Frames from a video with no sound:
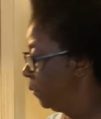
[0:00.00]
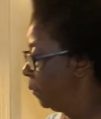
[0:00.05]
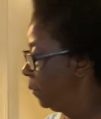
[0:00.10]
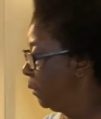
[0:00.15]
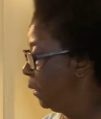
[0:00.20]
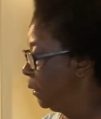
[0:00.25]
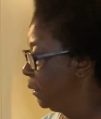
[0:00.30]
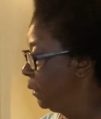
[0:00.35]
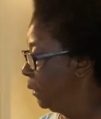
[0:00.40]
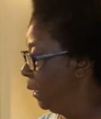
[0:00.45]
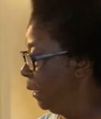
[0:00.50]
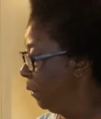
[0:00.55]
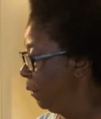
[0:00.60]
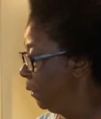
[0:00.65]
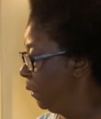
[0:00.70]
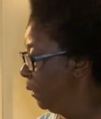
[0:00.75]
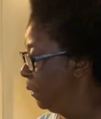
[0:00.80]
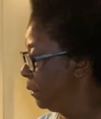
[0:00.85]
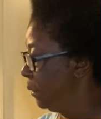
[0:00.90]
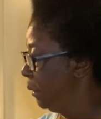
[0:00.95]
because
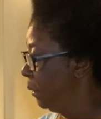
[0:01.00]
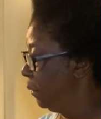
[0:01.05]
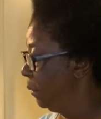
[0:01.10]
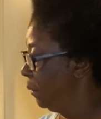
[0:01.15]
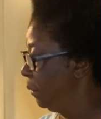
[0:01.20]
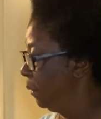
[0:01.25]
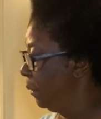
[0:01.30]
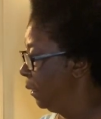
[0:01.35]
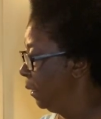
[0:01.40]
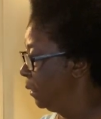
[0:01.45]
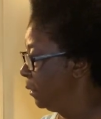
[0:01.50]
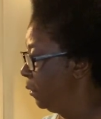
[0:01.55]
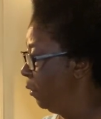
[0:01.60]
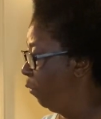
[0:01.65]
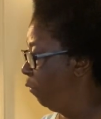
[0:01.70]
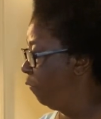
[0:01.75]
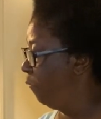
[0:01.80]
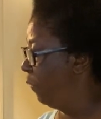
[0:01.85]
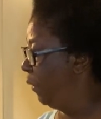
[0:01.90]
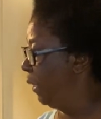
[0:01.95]
it's
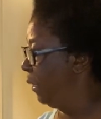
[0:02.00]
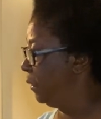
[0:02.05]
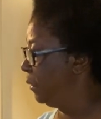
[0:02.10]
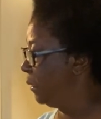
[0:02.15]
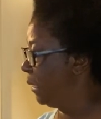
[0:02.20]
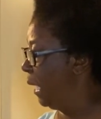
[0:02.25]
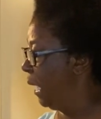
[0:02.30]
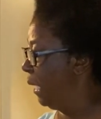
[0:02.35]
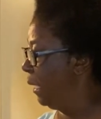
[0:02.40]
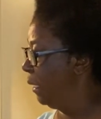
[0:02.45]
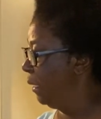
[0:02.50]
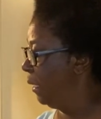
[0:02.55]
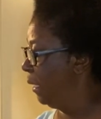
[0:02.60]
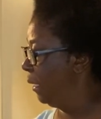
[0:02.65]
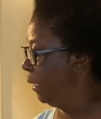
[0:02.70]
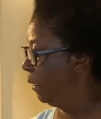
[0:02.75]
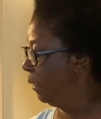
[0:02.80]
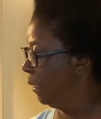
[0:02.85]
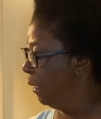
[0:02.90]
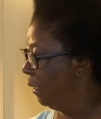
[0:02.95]
no fun standing
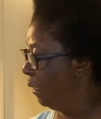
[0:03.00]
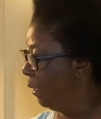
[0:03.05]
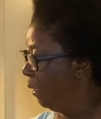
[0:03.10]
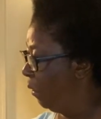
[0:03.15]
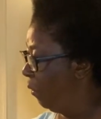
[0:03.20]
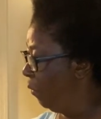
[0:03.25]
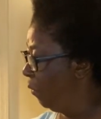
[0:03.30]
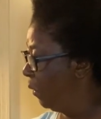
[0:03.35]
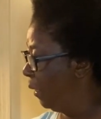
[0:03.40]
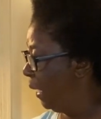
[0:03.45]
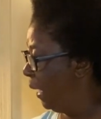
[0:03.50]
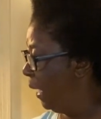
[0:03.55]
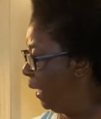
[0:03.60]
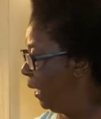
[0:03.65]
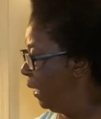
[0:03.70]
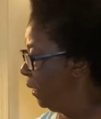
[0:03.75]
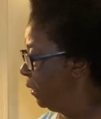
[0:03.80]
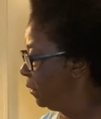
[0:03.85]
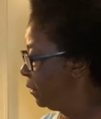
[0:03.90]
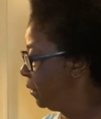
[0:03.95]
in long
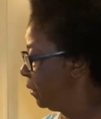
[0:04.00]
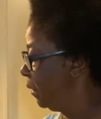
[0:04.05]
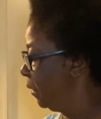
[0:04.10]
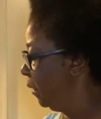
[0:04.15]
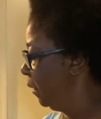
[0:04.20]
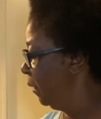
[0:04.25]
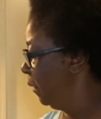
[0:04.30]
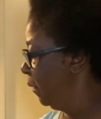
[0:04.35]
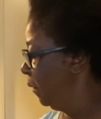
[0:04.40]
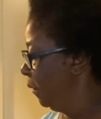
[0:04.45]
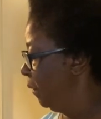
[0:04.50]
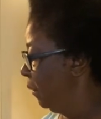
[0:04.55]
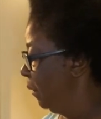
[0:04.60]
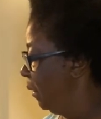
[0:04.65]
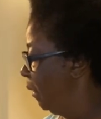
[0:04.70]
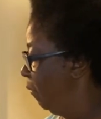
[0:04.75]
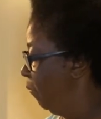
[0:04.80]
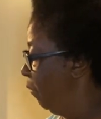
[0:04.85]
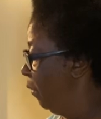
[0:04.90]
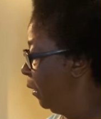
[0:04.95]
lines.
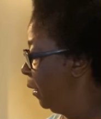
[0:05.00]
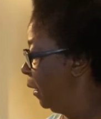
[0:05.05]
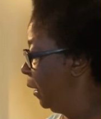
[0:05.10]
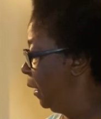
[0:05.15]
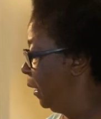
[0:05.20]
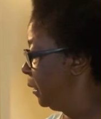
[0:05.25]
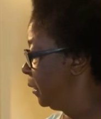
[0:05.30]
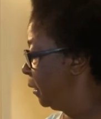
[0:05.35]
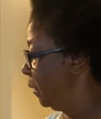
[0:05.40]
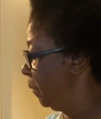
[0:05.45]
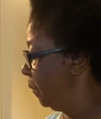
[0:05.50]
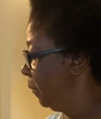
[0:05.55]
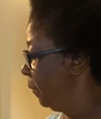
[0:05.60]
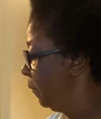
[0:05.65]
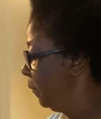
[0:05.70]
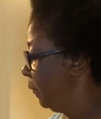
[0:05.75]
It really isn't.